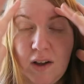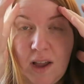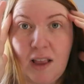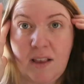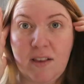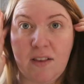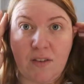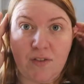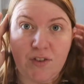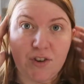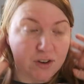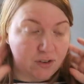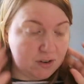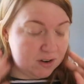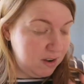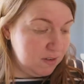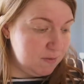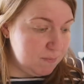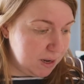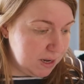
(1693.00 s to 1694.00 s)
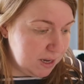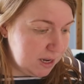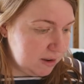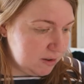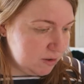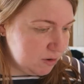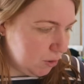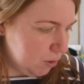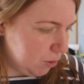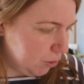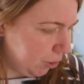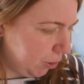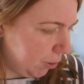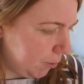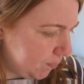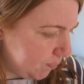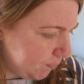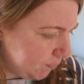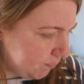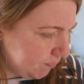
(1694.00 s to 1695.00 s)
Okay, so I've just received my next
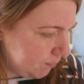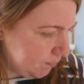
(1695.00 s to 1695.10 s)
order.